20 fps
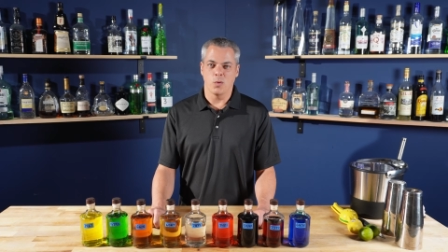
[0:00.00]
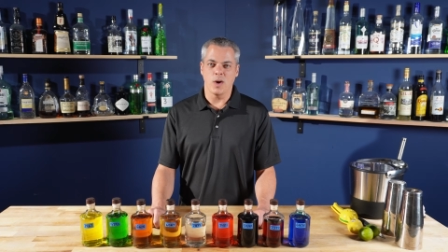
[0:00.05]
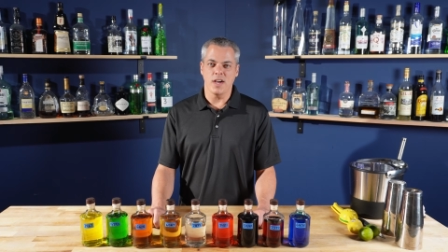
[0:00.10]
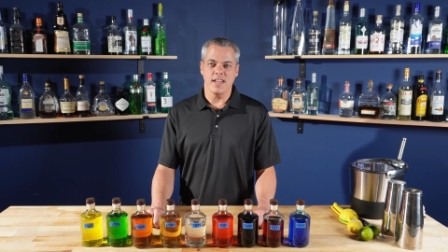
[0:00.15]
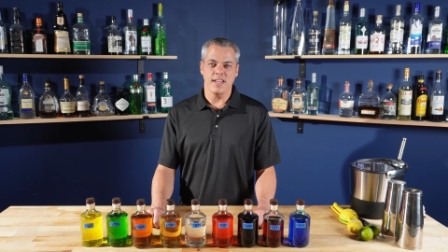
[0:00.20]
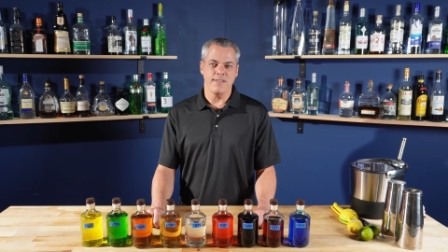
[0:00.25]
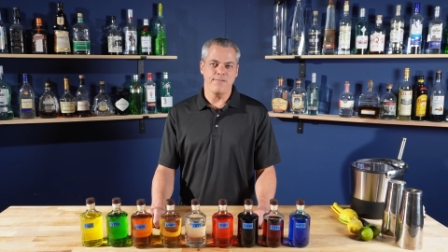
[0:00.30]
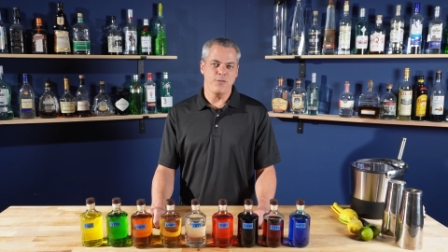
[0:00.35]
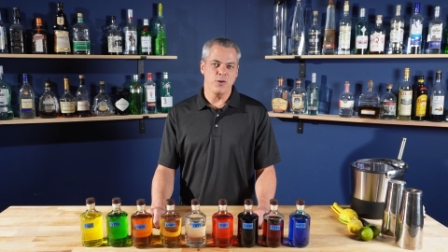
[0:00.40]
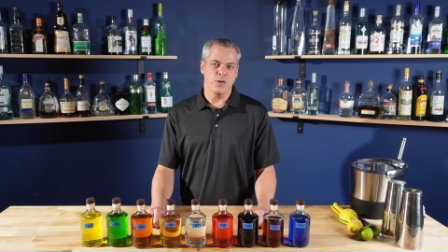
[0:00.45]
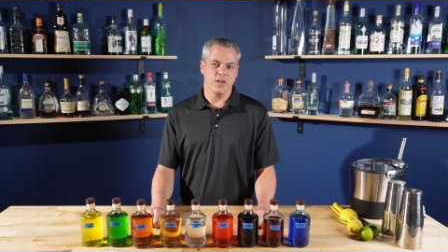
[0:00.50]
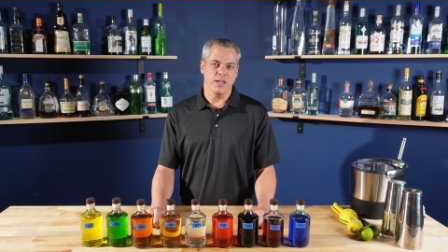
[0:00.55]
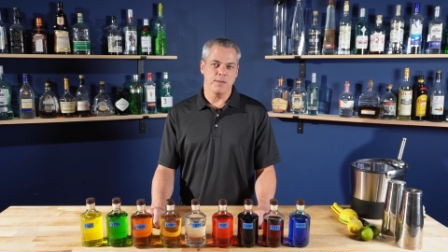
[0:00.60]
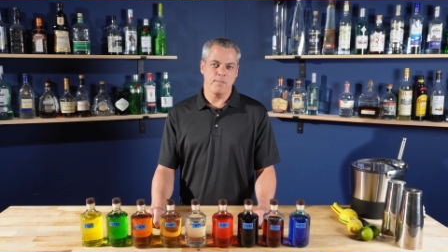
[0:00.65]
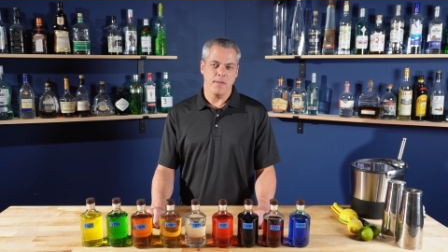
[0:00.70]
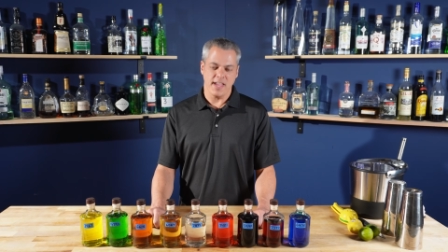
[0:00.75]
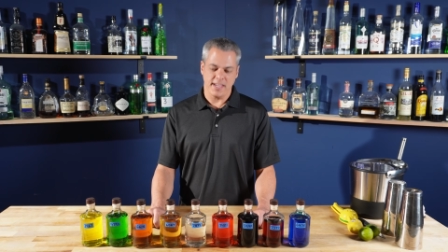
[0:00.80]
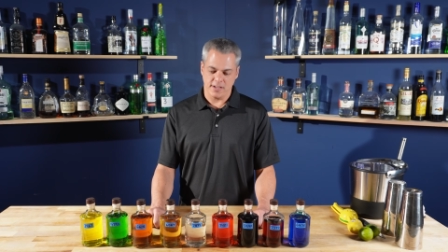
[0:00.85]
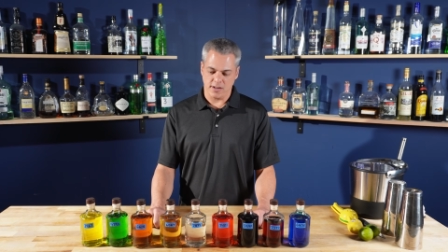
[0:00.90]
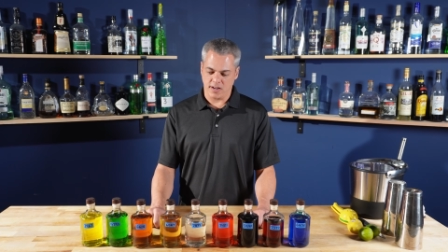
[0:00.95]
What if you could
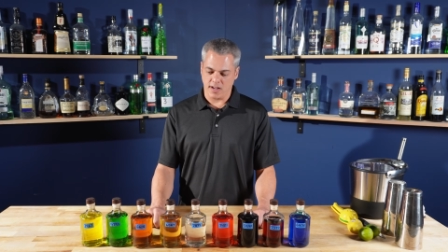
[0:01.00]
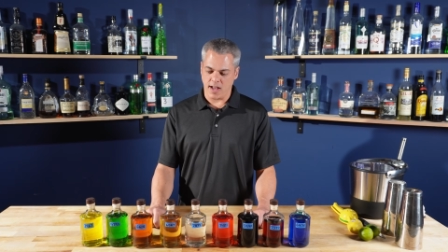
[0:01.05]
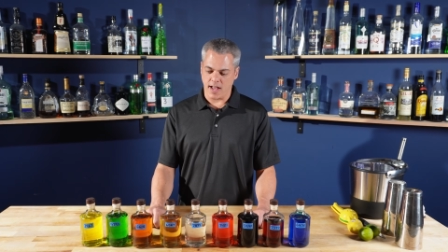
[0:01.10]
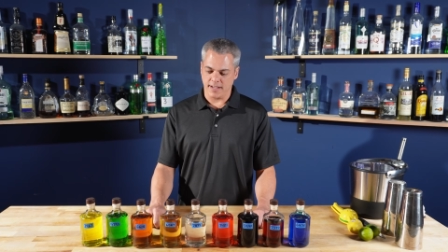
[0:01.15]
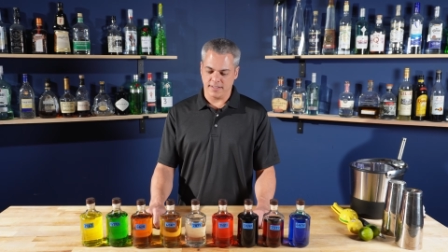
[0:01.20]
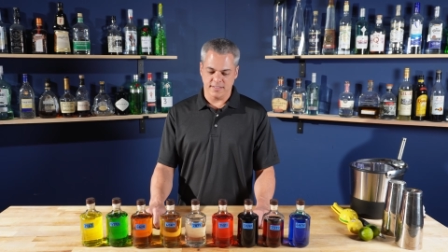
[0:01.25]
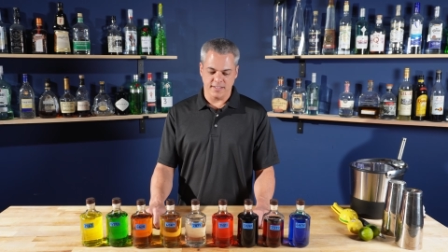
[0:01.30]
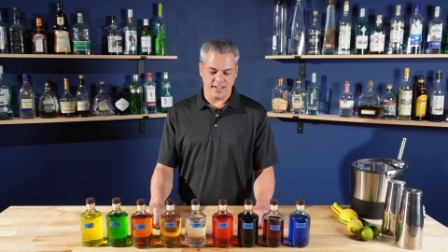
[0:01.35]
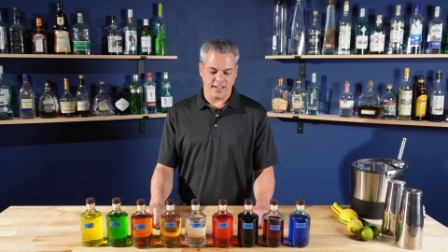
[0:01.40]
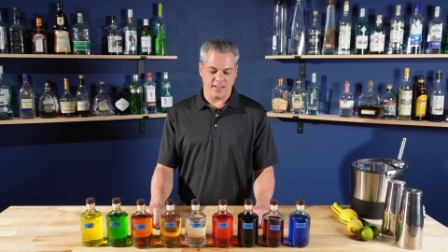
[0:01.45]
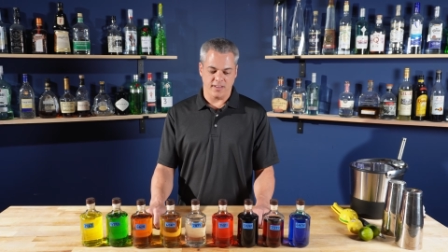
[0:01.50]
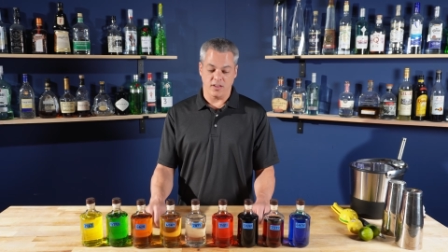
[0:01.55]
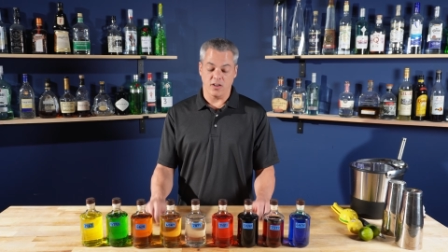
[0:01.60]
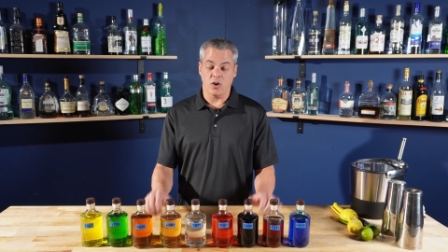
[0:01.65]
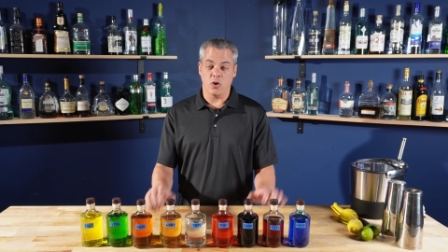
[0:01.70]
make your cocktail